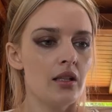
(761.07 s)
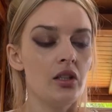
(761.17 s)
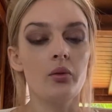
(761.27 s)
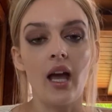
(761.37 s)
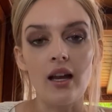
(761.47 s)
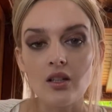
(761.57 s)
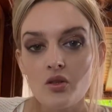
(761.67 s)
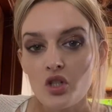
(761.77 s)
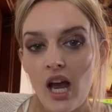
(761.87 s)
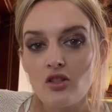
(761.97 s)
You can
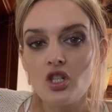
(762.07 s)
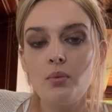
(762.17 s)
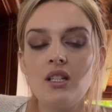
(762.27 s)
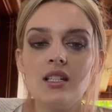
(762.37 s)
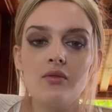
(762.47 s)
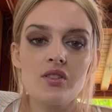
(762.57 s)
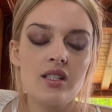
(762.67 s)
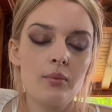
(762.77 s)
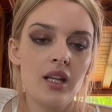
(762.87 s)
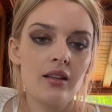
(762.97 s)
use ChatGPT for
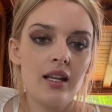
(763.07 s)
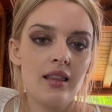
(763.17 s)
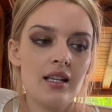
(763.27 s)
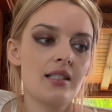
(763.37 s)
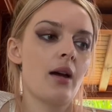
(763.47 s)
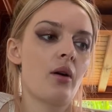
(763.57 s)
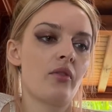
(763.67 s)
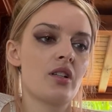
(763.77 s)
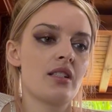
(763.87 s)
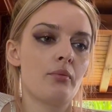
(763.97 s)
something like this.
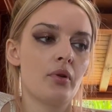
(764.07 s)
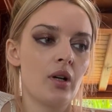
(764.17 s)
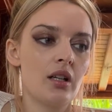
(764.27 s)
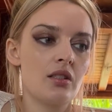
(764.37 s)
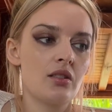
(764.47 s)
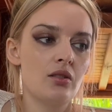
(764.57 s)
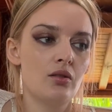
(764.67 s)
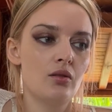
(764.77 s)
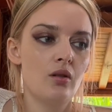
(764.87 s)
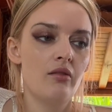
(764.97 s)
However, it's important
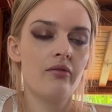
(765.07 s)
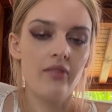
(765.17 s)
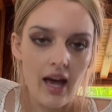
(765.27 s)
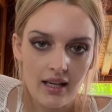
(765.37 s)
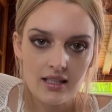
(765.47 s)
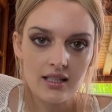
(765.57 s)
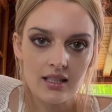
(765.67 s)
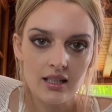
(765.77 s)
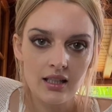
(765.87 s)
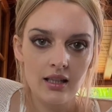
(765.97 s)
to
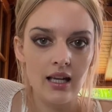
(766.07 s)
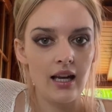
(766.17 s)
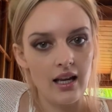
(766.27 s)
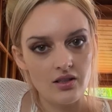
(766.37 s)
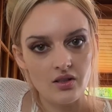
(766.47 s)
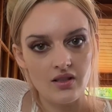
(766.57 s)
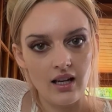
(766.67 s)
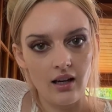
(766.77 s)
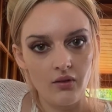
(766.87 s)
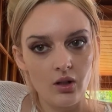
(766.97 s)
vet the answers they
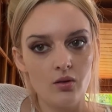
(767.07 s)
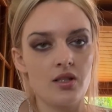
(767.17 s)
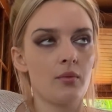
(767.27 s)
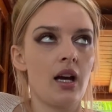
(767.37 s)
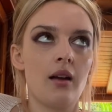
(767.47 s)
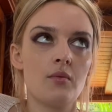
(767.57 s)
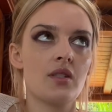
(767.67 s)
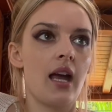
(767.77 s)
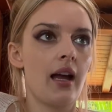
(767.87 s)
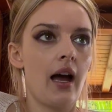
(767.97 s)
give you. Sometimes
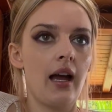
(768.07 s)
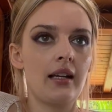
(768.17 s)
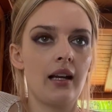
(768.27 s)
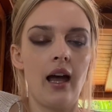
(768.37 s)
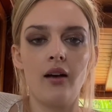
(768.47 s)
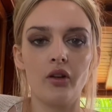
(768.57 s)
AI can have